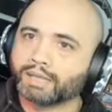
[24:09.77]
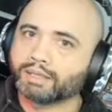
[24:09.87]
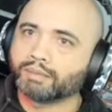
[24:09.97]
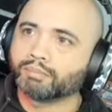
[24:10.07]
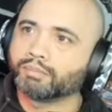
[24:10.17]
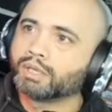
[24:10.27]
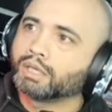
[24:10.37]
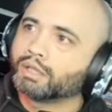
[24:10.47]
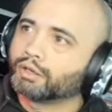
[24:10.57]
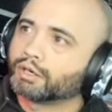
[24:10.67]
them,
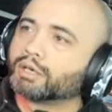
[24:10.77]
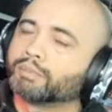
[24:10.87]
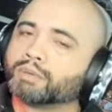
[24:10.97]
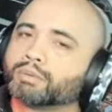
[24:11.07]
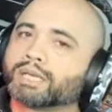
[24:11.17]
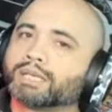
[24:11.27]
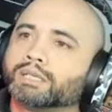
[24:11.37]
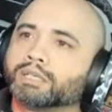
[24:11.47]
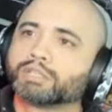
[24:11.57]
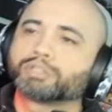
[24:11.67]
they're going to be ready
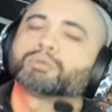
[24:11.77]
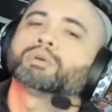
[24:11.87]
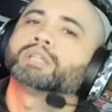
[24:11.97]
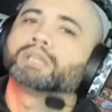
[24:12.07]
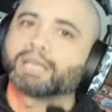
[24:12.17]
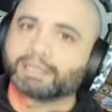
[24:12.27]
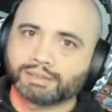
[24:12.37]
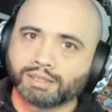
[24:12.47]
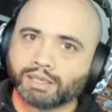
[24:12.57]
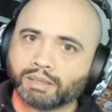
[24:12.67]
to destroy the next
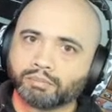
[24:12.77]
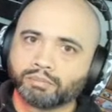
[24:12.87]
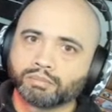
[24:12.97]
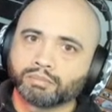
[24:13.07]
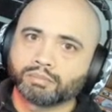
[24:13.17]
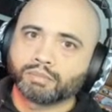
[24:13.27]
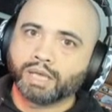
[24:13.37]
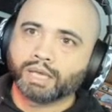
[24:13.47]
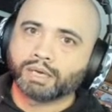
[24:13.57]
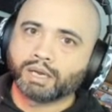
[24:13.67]
team
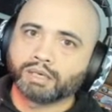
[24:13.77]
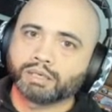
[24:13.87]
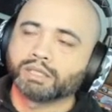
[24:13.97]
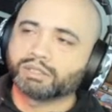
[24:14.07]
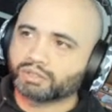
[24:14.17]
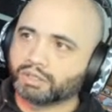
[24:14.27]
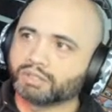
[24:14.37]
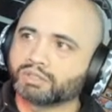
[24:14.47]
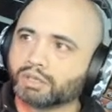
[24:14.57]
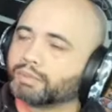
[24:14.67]
head on. It's
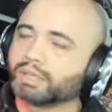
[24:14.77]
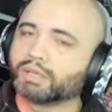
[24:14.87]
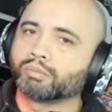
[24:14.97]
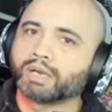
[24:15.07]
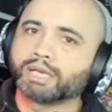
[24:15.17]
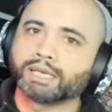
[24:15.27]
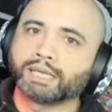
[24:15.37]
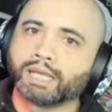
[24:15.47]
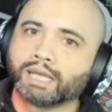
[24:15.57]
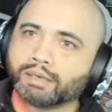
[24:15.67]
going to be ready
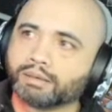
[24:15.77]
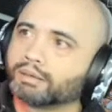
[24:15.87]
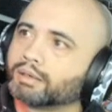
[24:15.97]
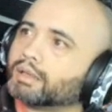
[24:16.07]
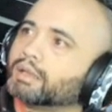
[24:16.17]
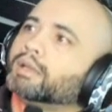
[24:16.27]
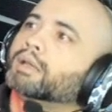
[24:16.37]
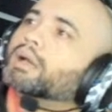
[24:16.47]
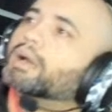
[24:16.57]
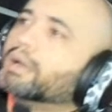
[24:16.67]
again.
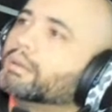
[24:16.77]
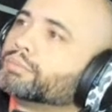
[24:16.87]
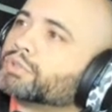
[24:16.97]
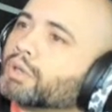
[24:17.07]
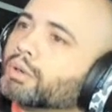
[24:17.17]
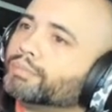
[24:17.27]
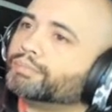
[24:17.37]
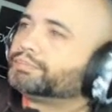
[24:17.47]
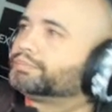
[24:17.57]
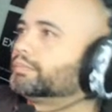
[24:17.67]
So
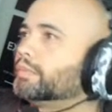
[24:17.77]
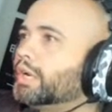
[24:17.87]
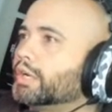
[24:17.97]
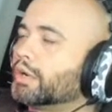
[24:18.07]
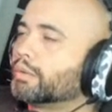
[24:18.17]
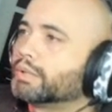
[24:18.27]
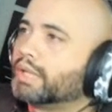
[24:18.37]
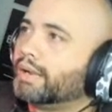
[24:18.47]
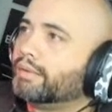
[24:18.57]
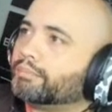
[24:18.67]
there you go with that.